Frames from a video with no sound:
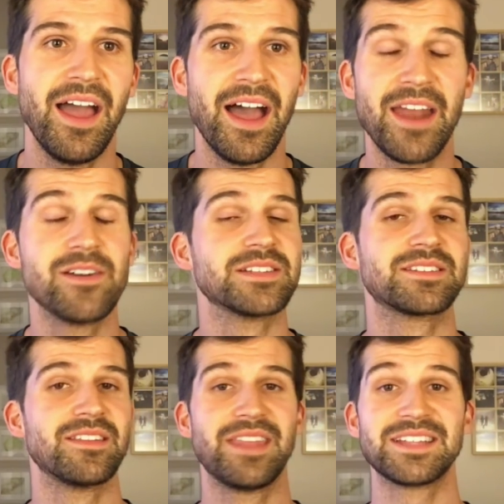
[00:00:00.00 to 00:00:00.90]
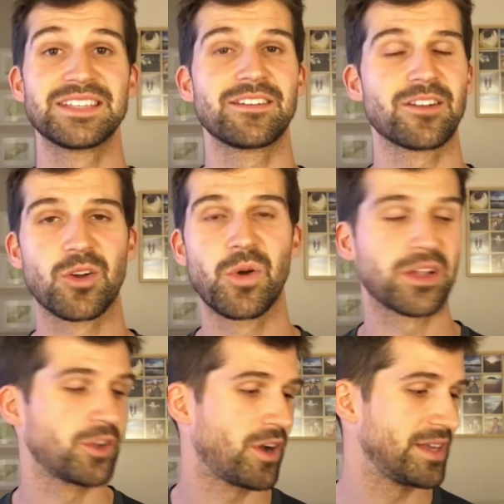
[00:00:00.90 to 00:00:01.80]
Anyways, that's it. Quick
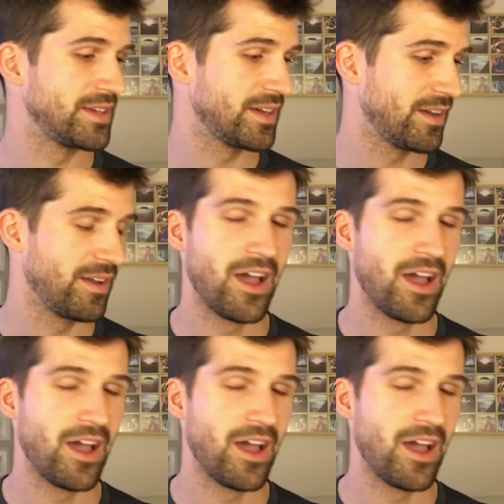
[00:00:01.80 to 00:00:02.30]
little idea.